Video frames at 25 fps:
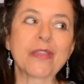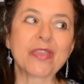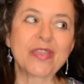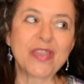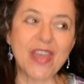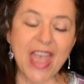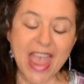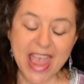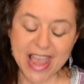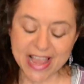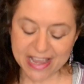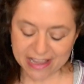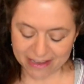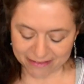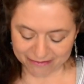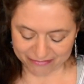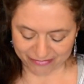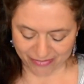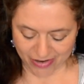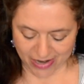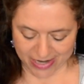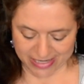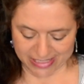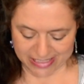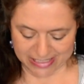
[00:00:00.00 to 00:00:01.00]
they can
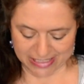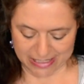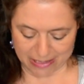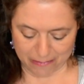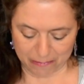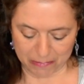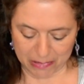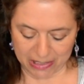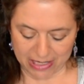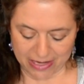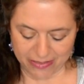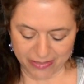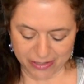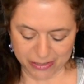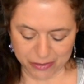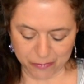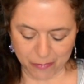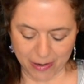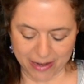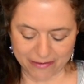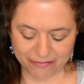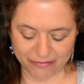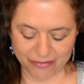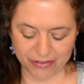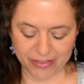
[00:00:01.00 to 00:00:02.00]
find somebody that's
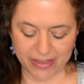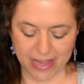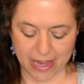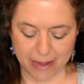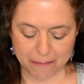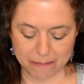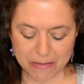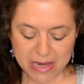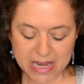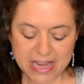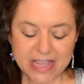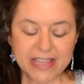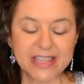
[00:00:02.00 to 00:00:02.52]
right for them.